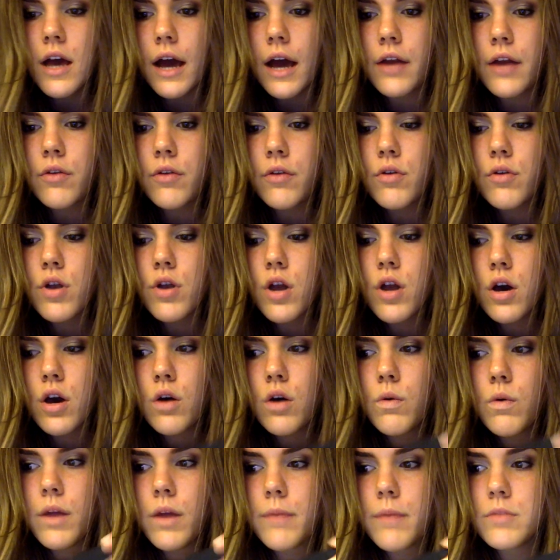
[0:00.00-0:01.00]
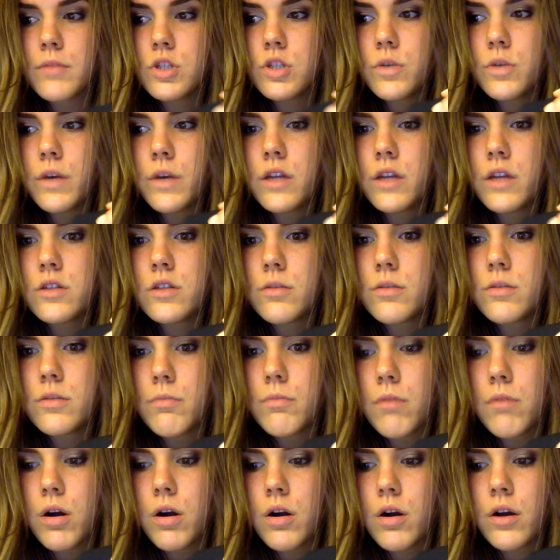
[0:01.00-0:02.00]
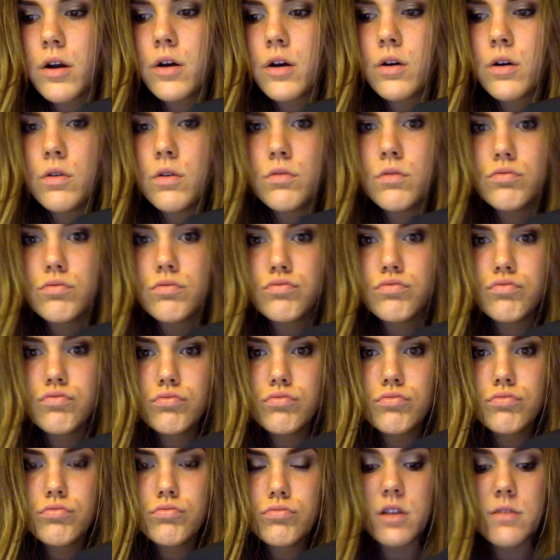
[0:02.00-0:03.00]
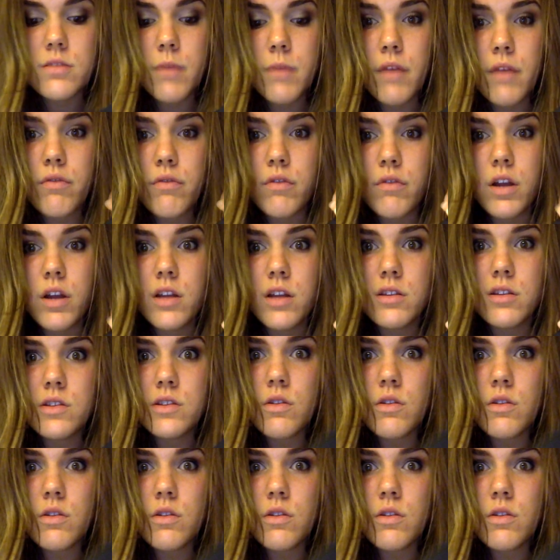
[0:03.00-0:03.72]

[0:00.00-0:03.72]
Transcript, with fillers: I don't know what I'm doing tomorrow my friends